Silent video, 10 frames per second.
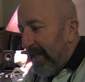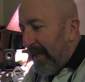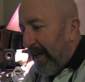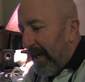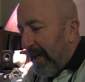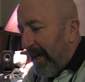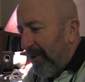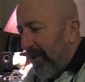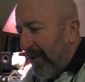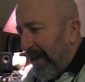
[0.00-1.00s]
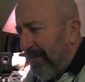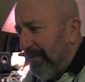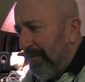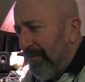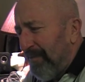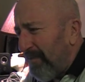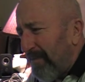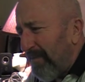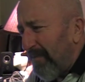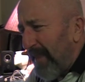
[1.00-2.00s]
Uh, I says, and, um,
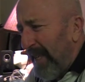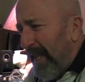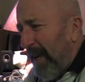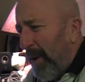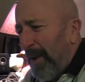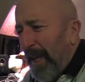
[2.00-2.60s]
oh,